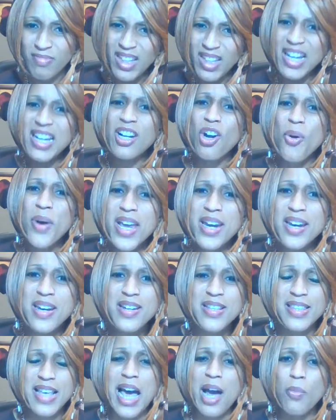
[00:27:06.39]
And go ahead and
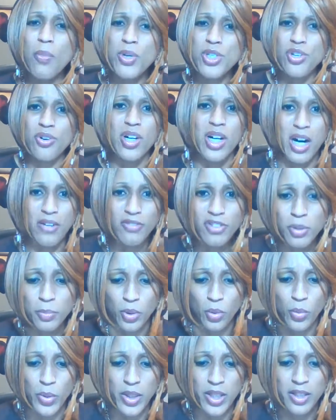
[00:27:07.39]
decide what you're
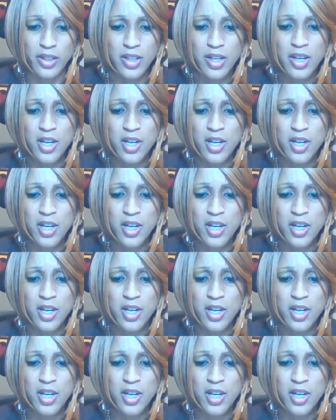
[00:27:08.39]
comfortable with.